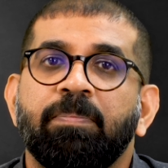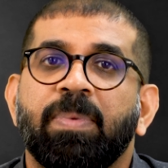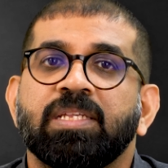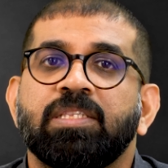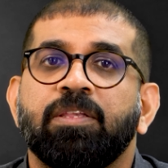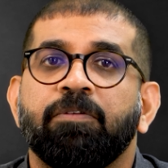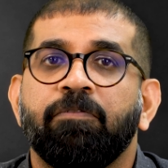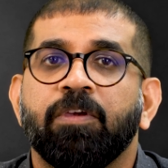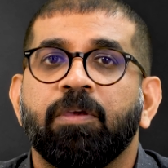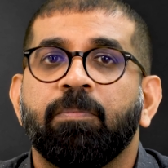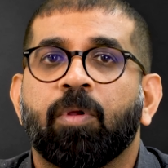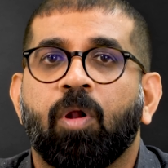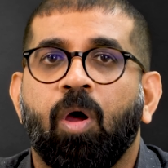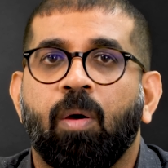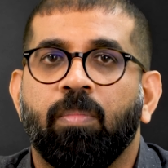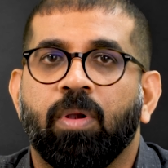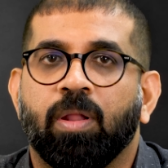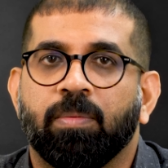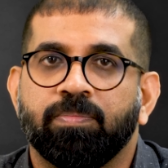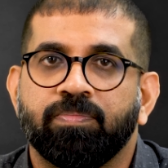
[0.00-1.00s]
Pacific
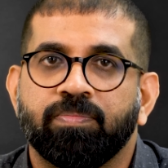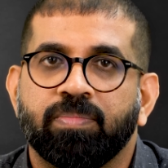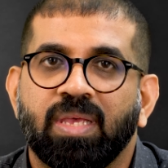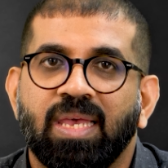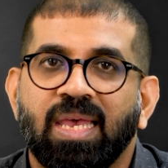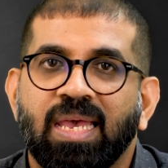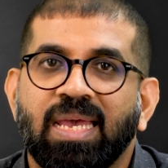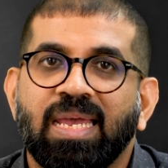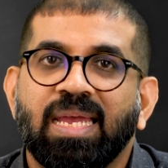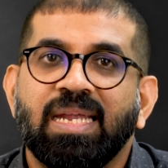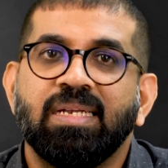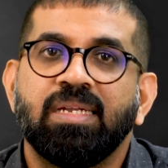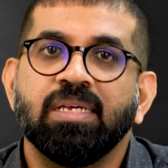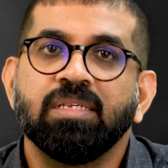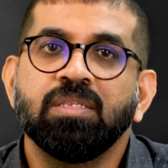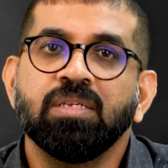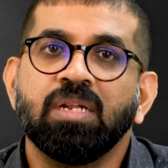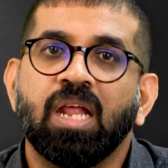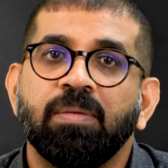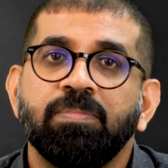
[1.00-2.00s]
problem. It
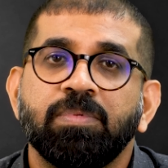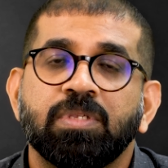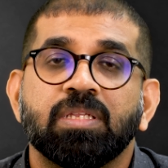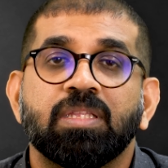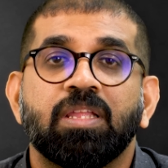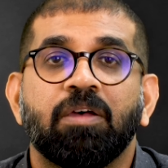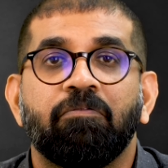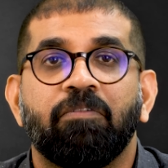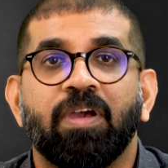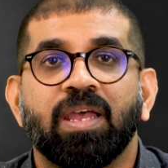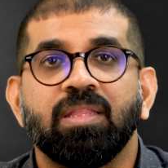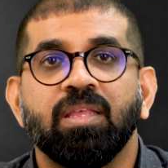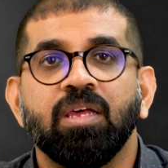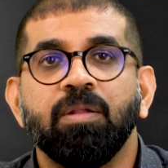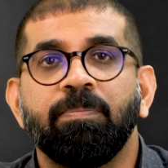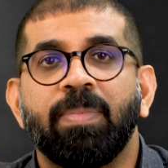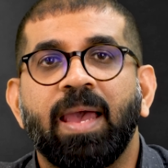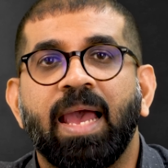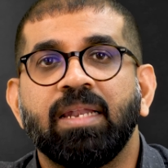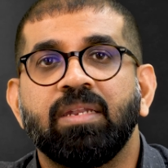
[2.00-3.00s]
disrupts the
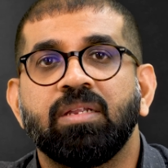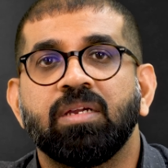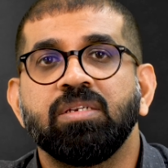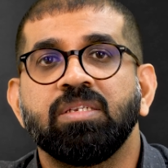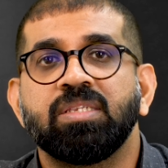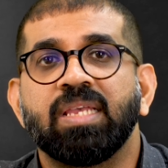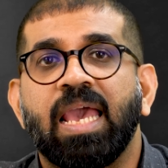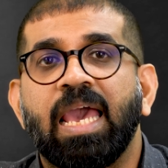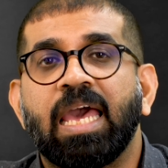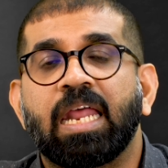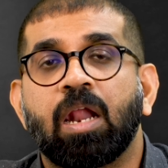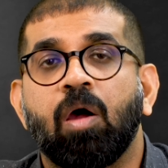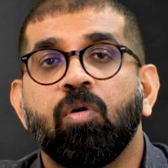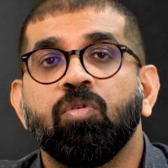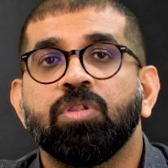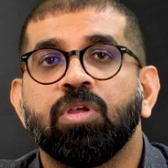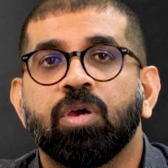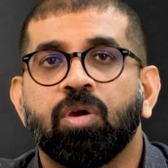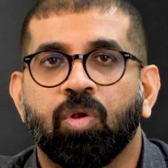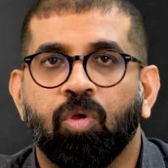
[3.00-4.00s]
weather patterns
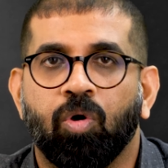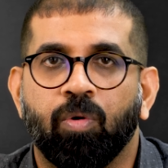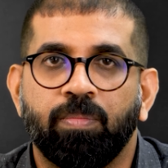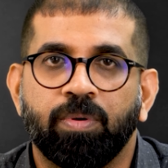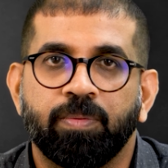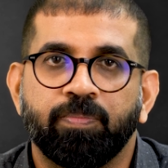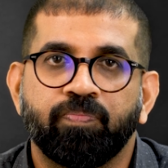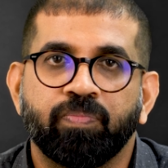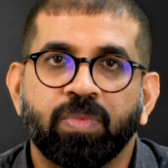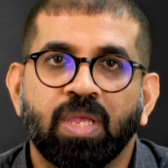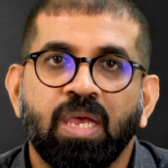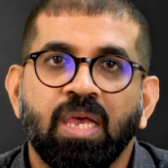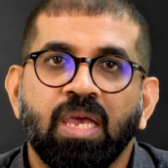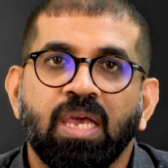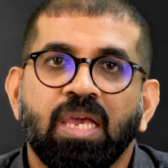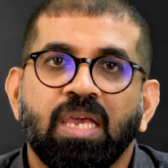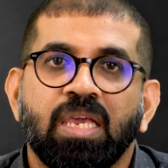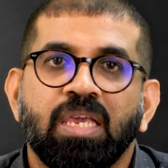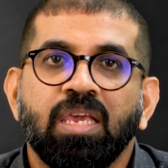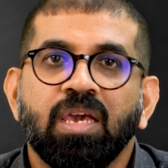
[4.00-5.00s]
around the globe.
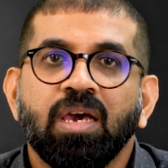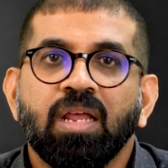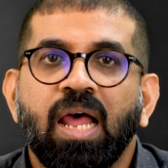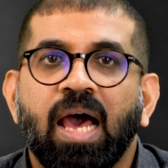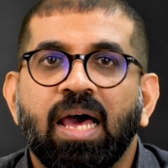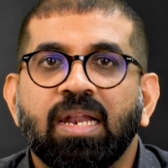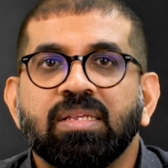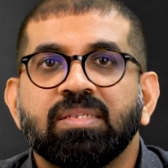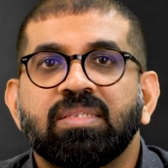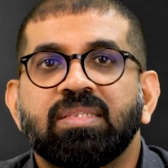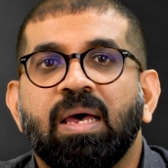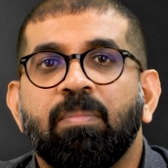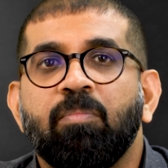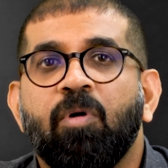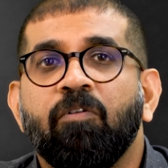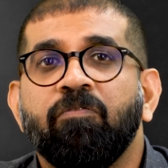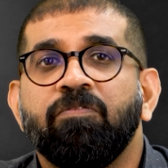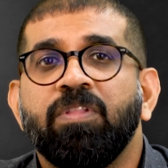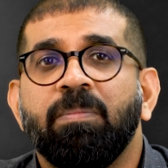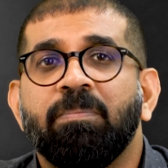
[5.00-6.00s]
Here are some
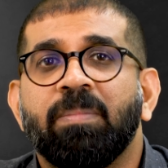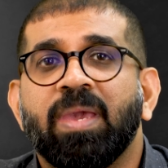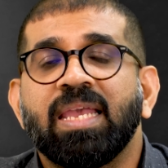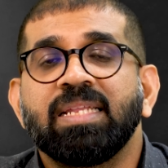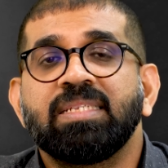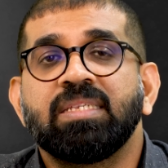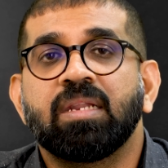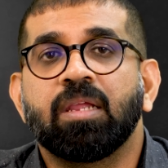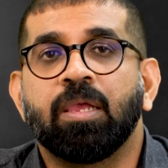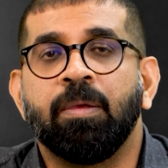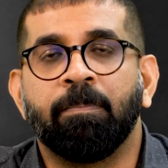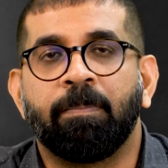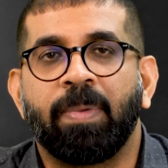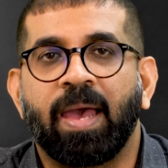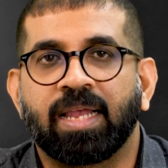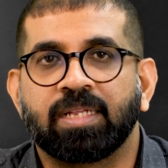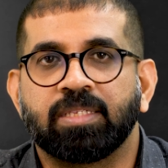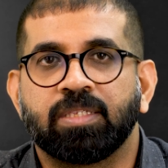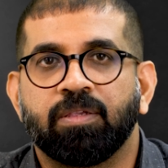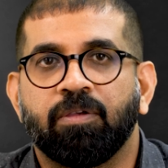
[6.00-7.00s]
of the major
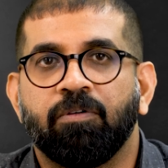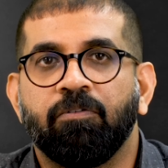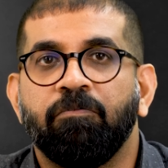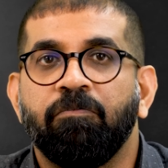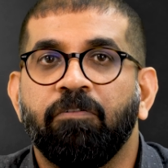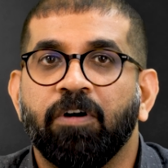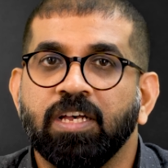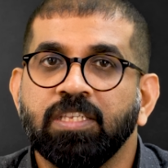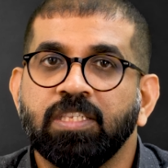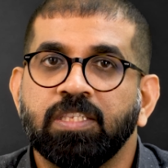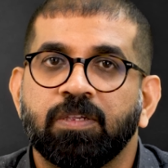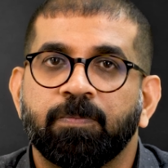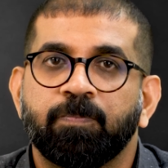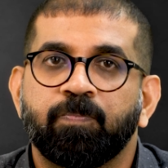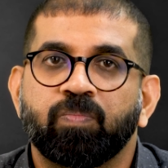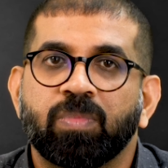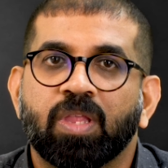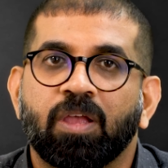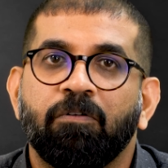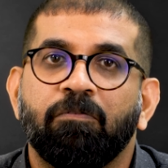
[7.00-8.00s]
impacts. First,
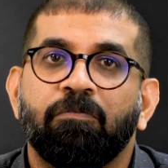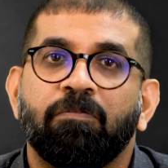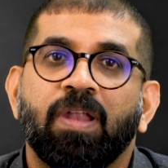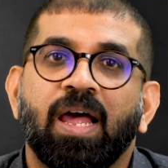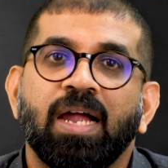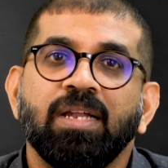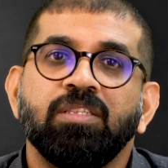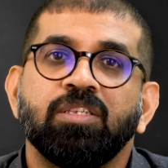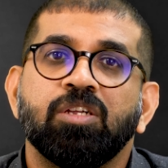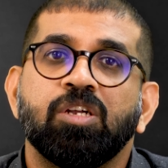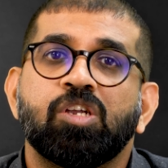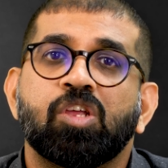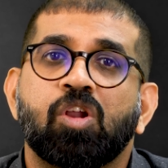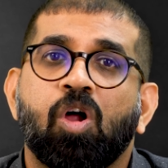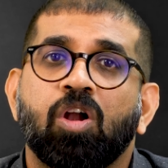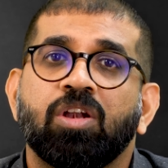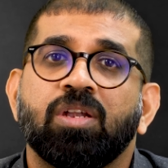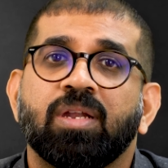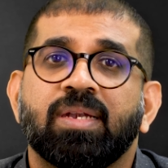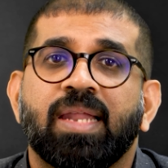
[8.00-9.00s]

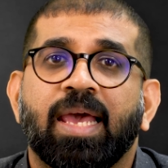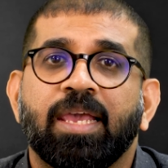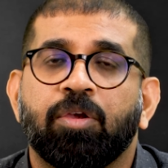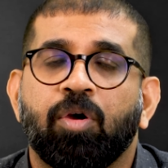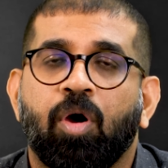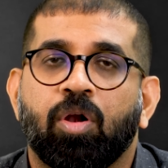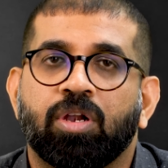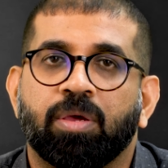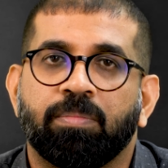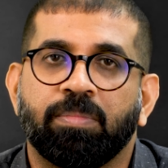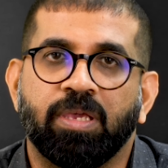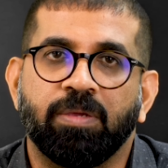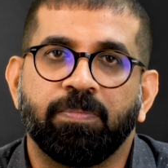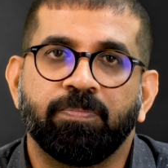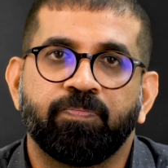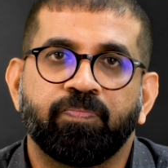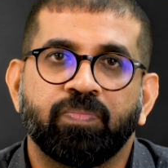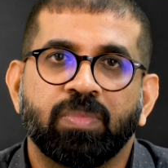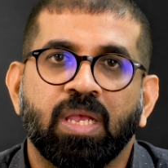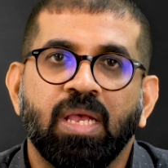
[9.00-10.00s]
floods-drought dichotomy.
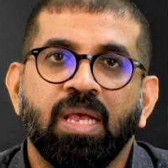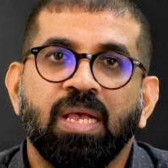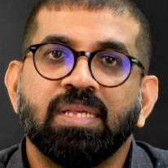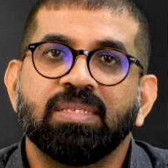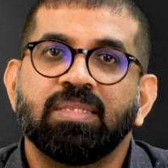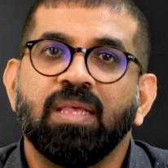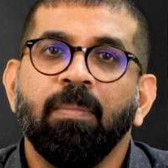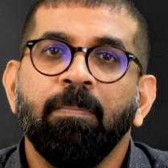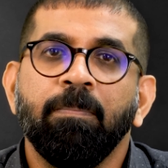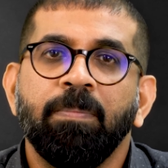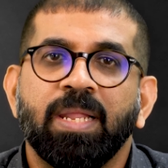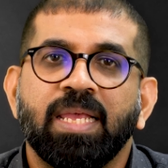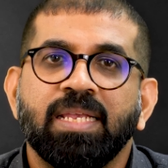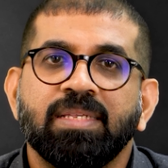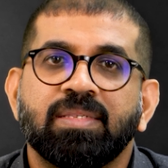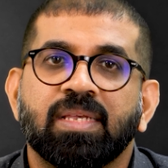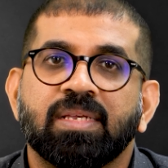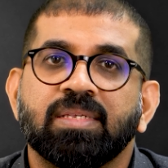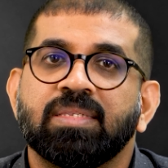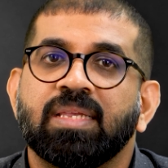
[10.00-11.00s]
Some
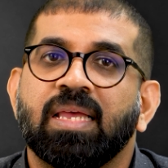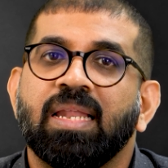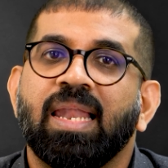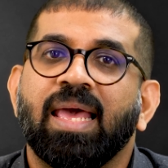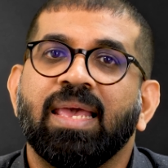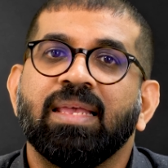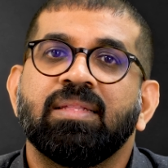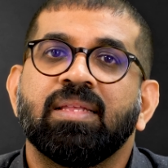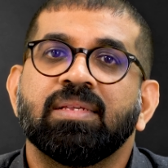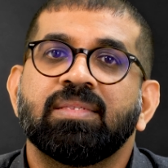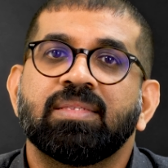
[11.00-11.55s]
places like the